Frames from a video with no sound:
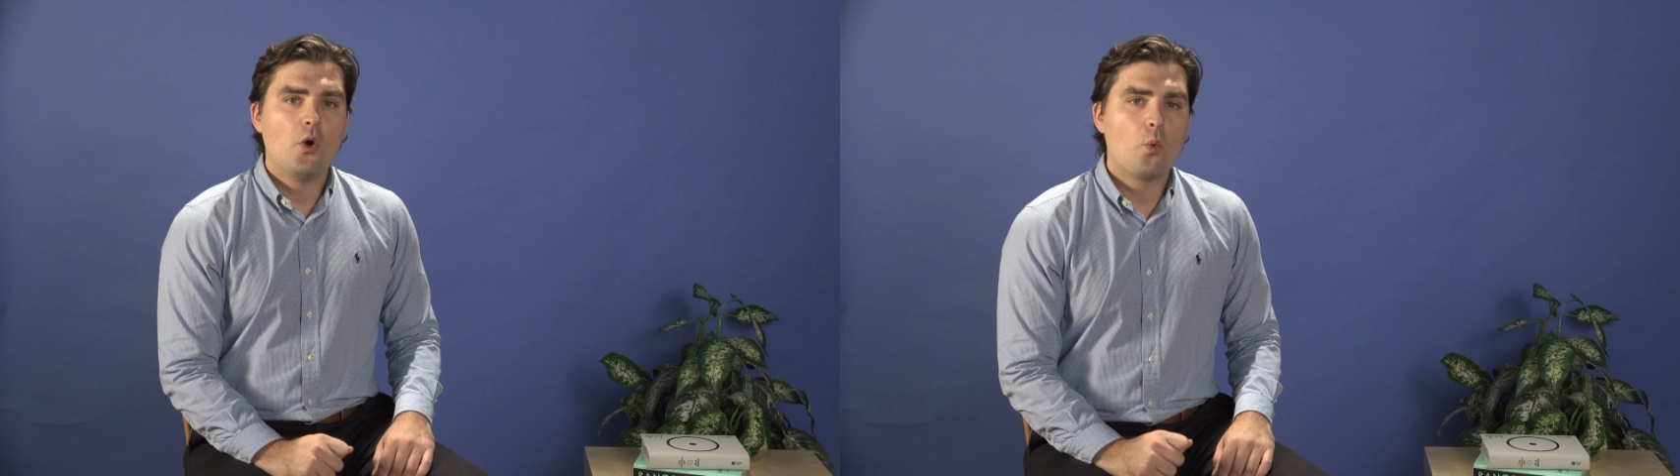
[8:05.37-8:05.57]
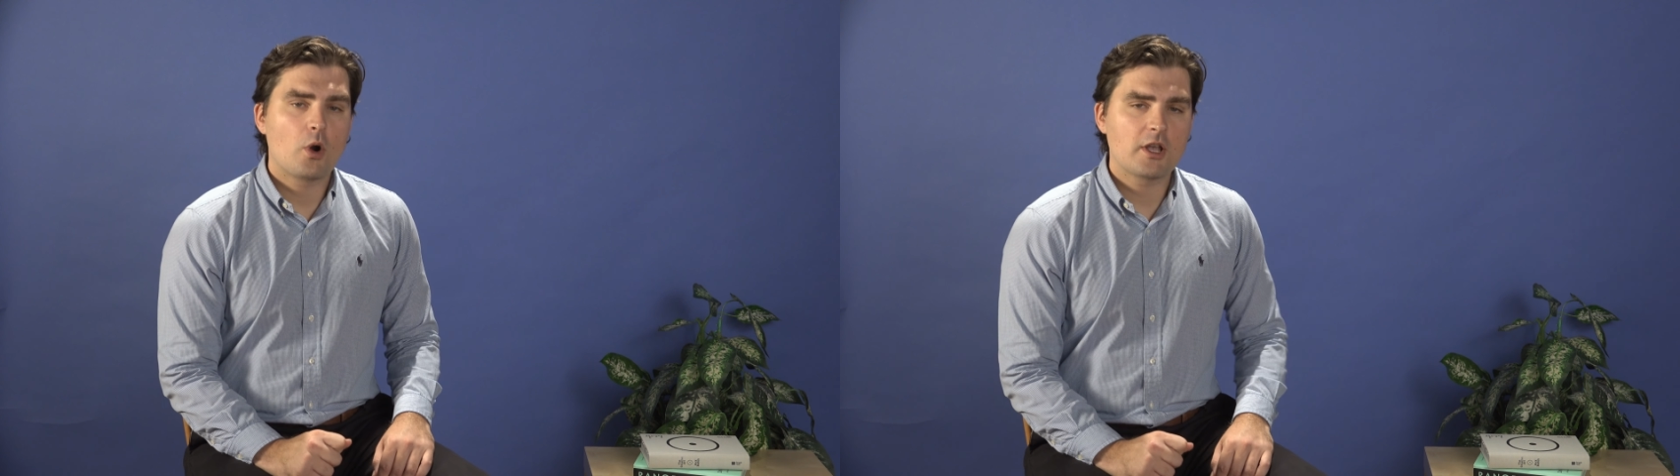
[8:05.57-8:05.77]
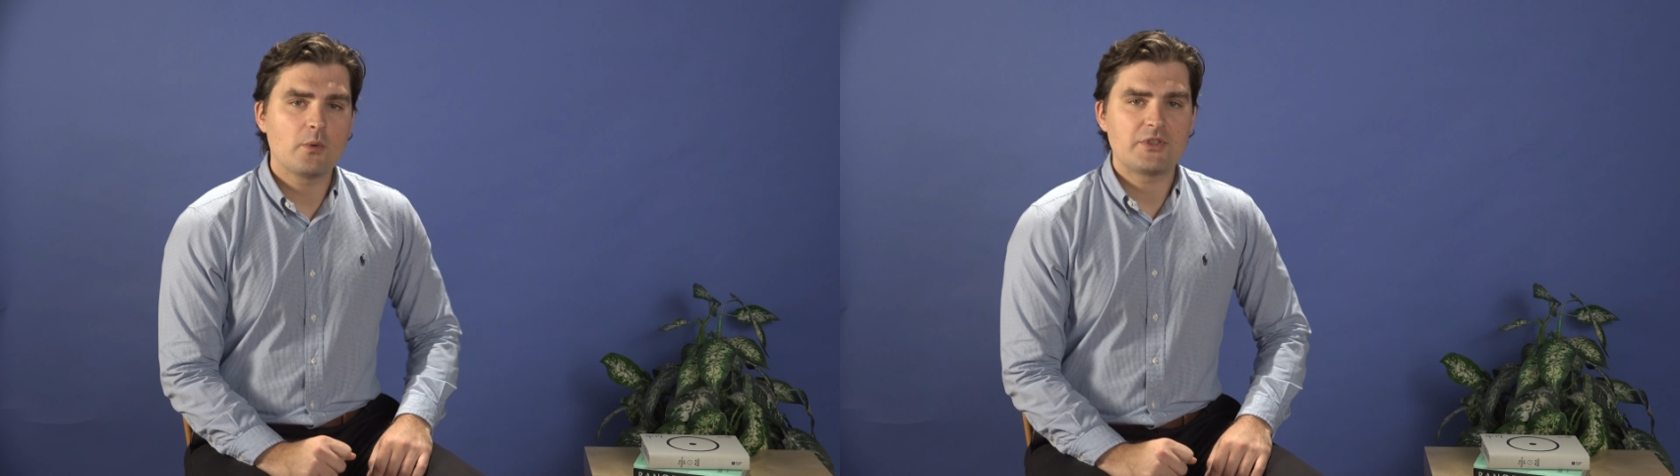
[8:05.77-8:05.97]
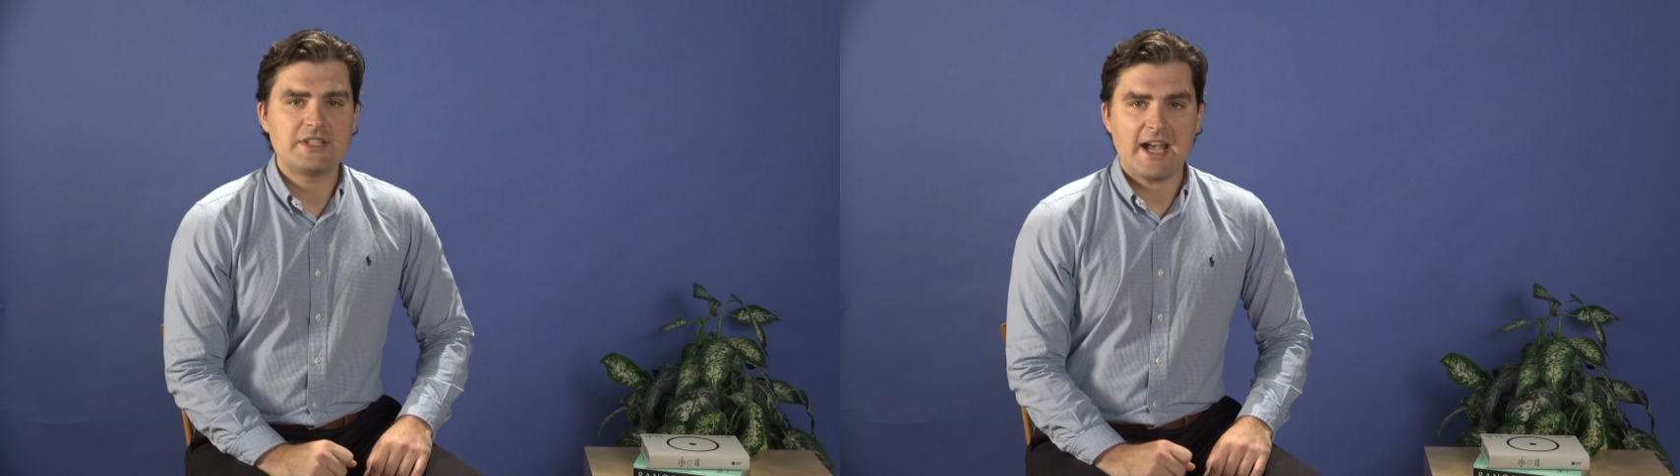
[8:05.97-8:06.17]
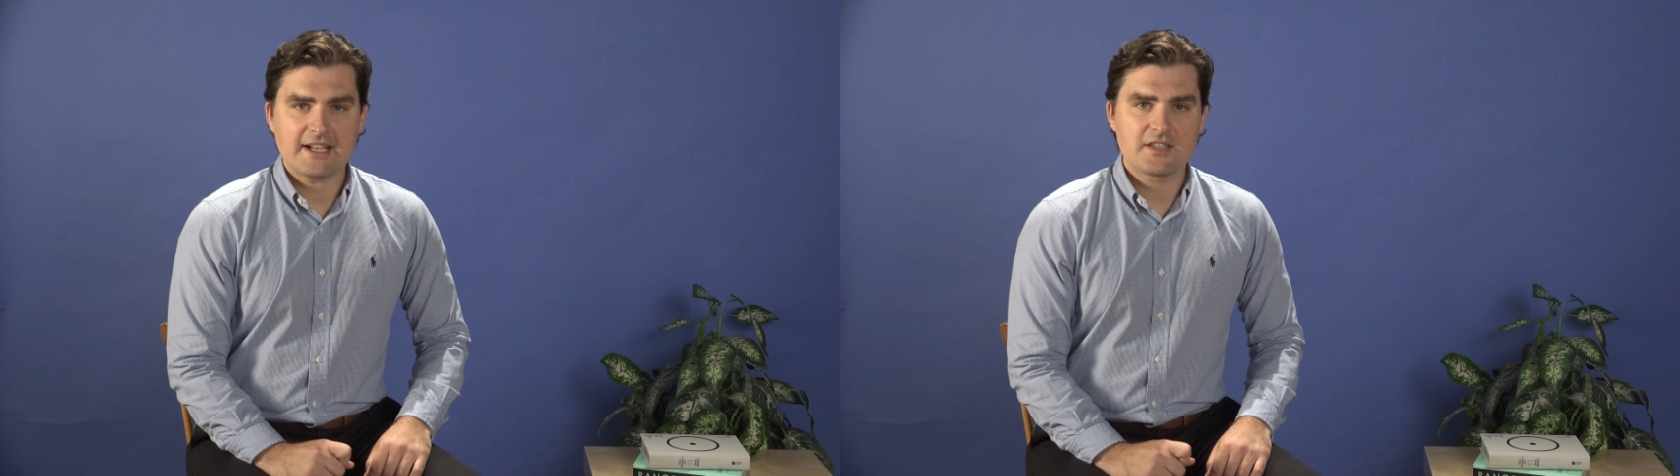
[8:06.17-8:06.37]
Working with a
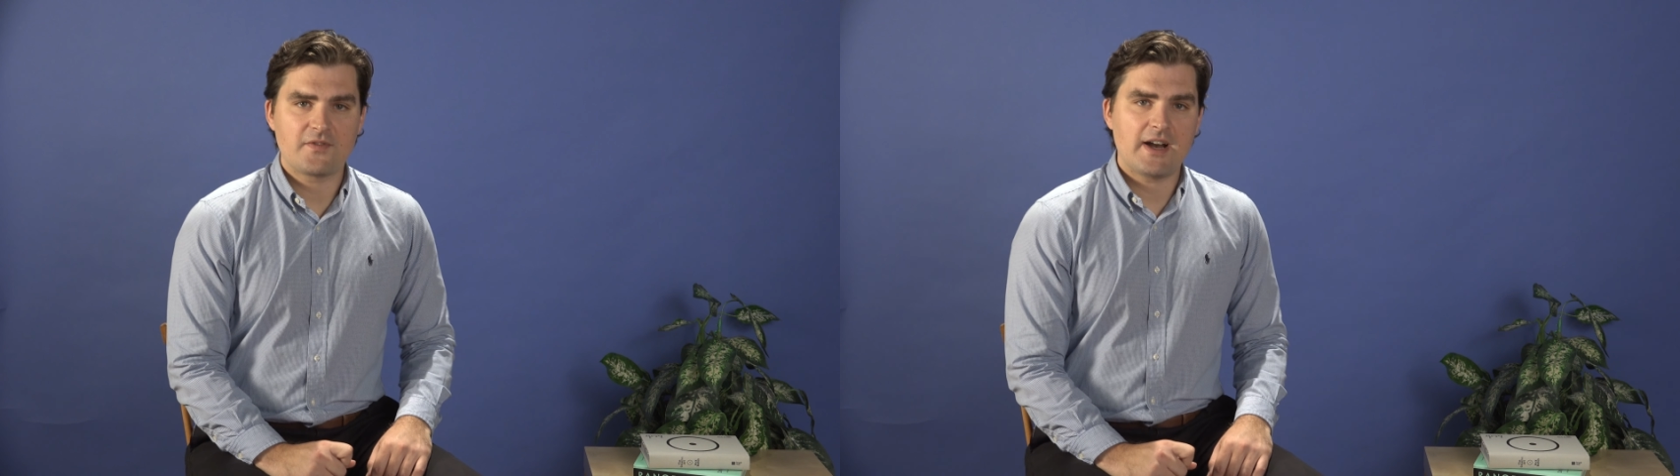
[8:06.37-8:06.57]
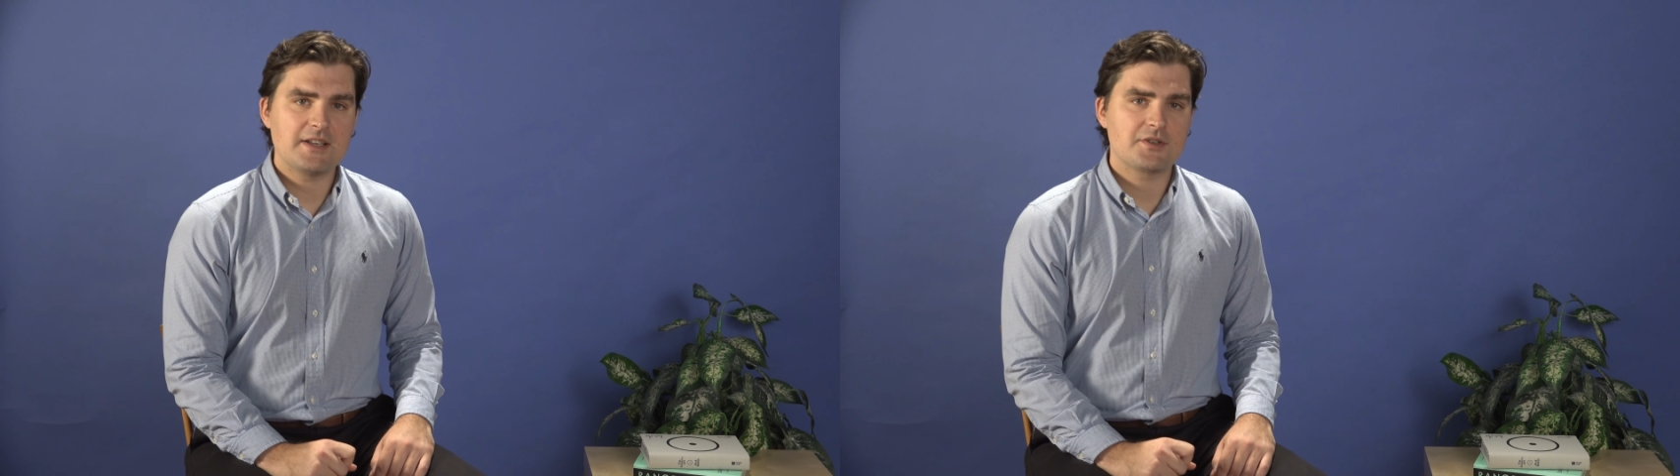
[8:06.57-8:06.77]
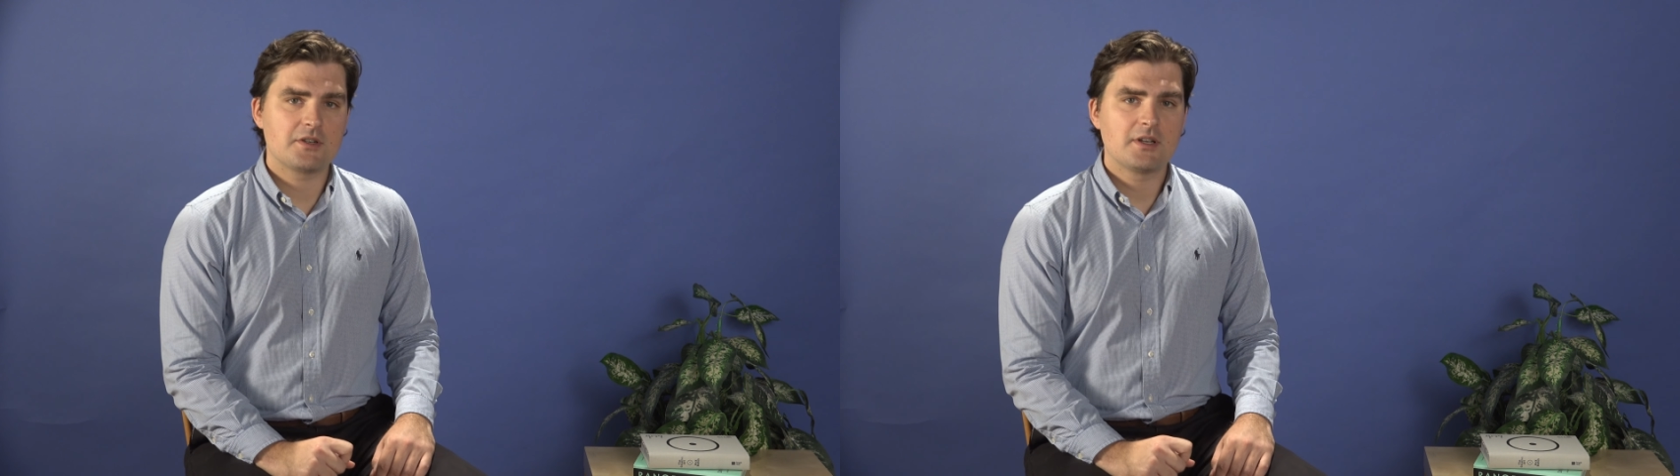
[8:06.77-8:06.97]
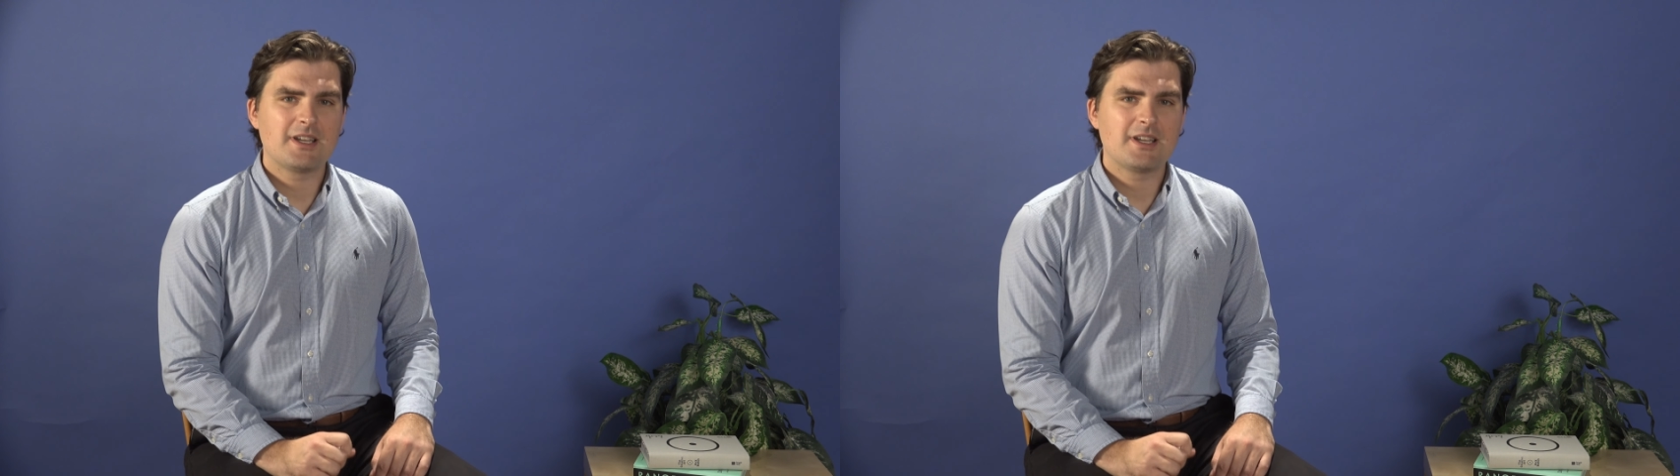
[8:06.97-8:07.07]
tax advisor